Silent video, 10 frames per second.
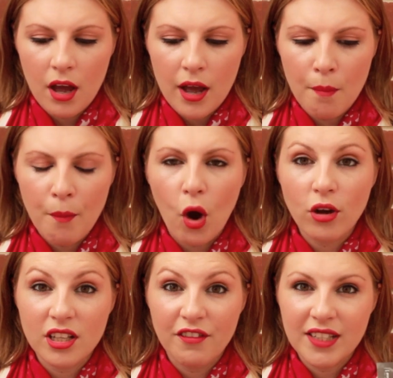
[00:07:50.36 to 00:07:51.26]
um,
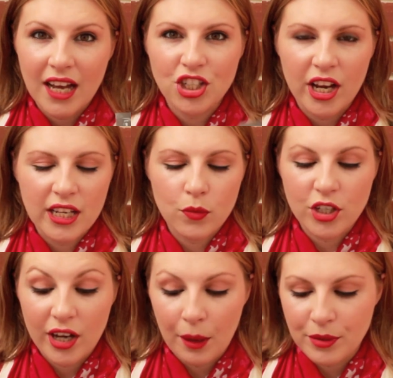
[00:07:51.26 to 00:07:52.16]
box of sachets,
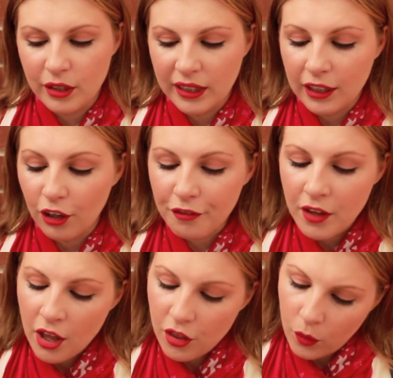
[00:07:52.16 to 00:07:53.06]
which I absolutely
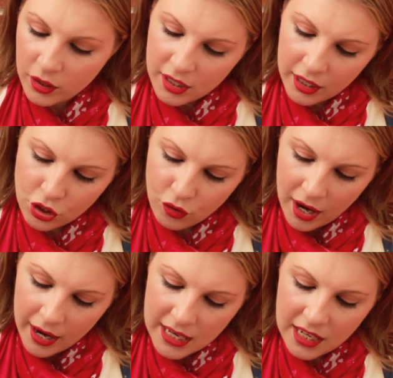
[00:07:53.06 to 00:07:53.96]
love. The ones that I
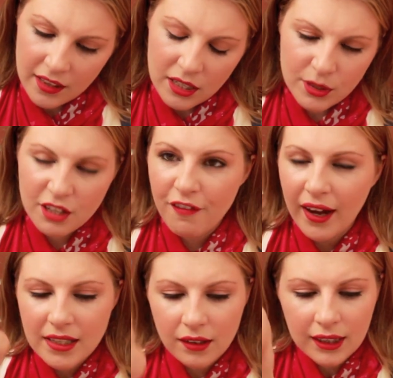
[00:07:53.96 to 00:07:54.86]
tried, I think this was the
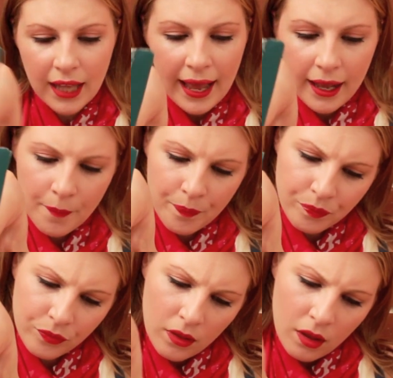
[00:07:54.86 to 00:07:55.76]
Vital Leg,
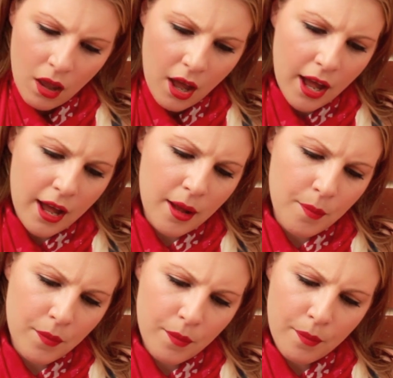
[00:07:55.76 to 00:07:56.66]

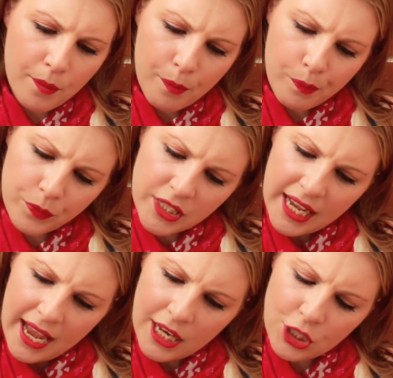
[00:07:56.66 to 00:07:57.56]
um,
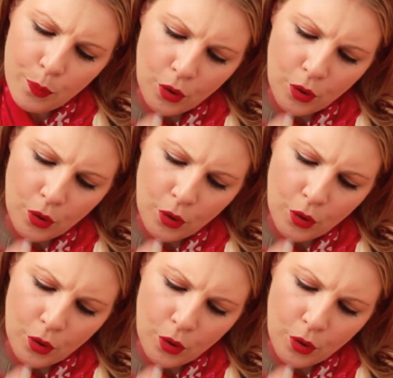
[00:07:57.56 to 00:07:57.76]
DH